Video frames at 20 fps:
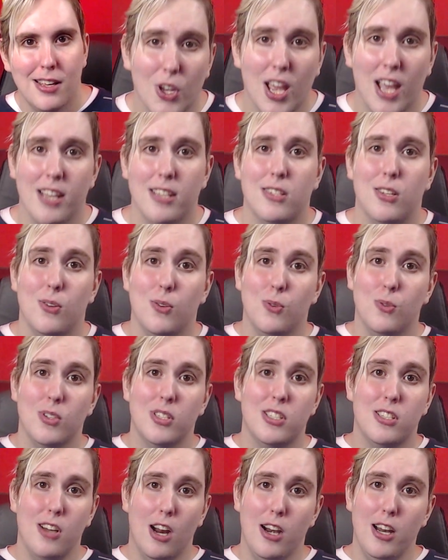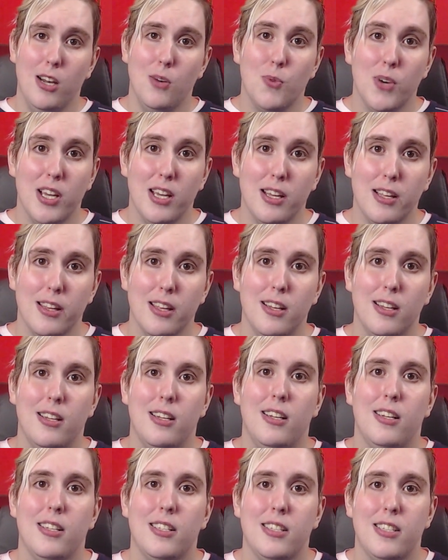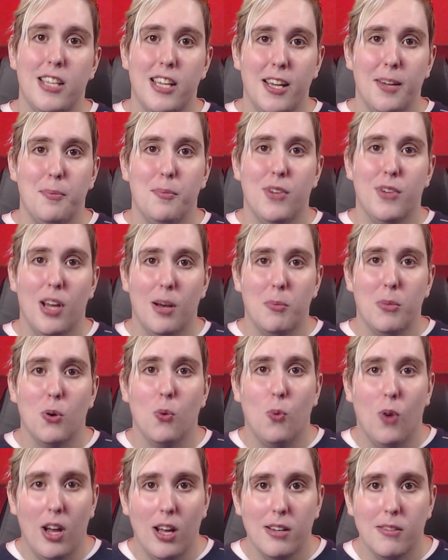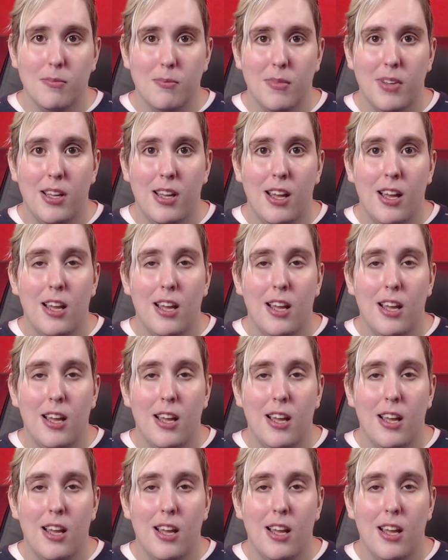Okay, so starting with tip number 1.